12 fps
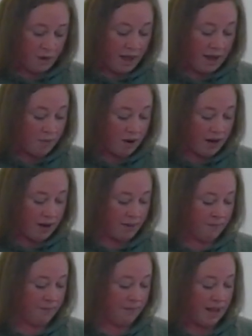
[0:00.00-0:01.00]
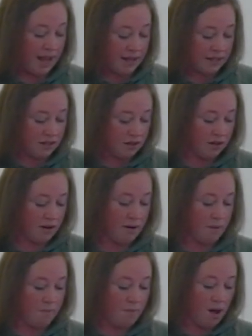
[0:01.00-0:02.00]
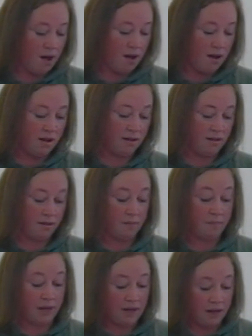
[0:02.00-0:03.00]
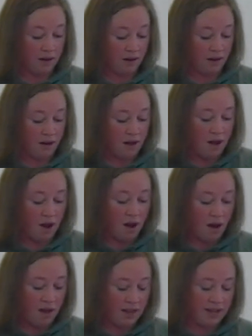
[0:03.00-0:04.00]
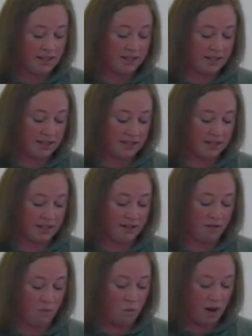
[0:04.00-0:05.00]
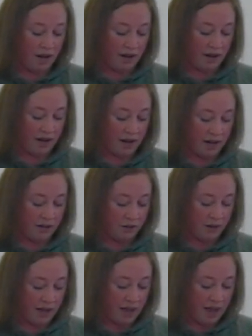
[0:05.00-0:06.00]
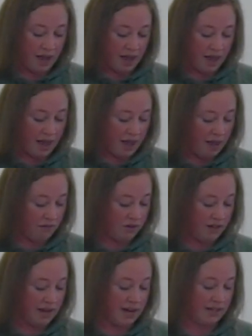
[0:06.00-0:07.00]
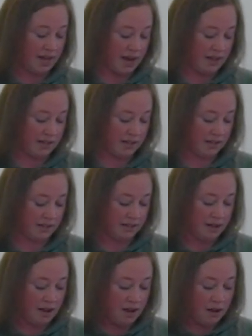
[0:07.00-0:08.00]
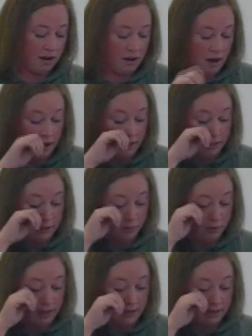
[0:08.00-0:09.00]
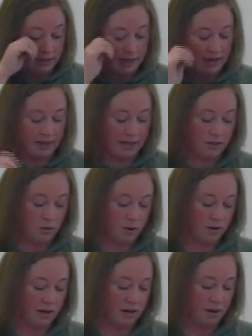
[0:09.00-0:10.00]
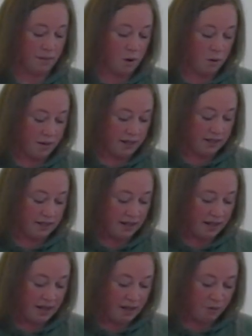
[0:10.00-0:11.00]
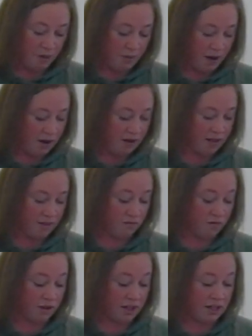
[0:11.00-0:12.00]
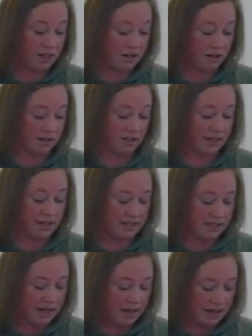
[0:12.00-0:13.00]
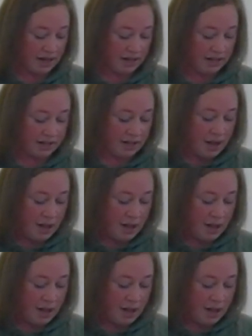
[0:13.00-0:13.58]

Abraham, Esther, Paul, Peter, all had seasons of waiting and doing everyday tasks. God is present in these ordinary moments. He prepared them for years and decades,